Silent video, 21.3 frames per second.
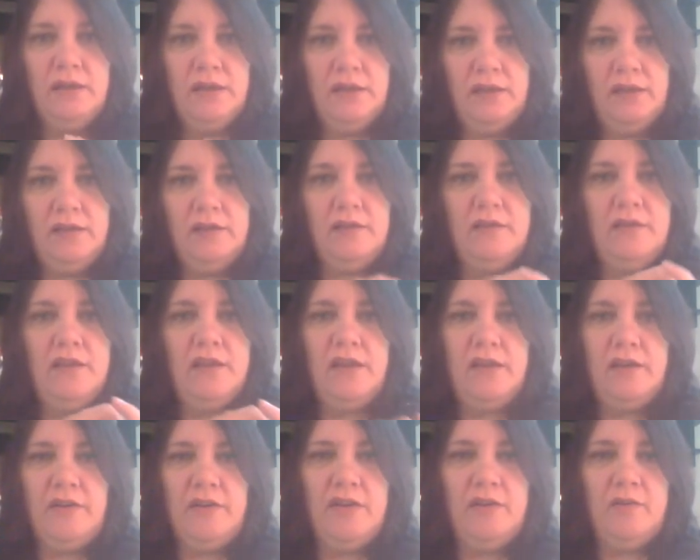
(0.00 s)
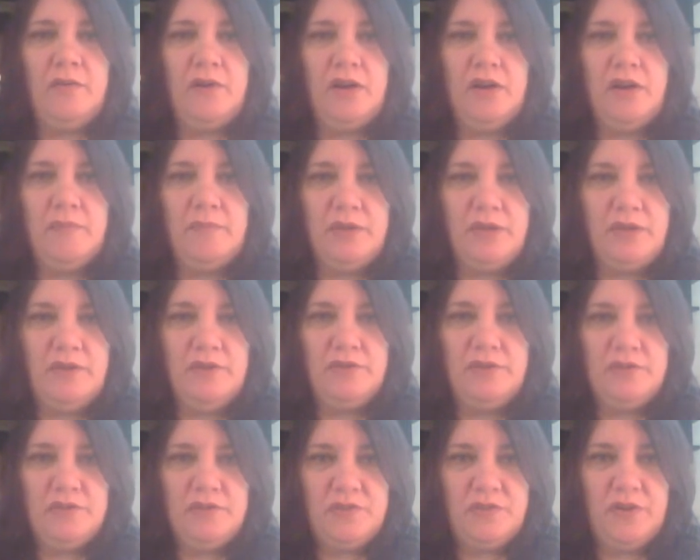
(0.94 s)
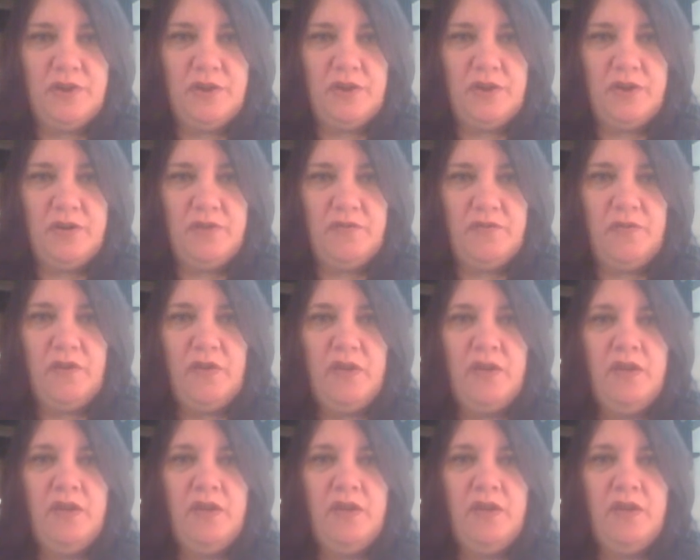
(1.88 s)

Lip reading: in the area where I'm here to serve,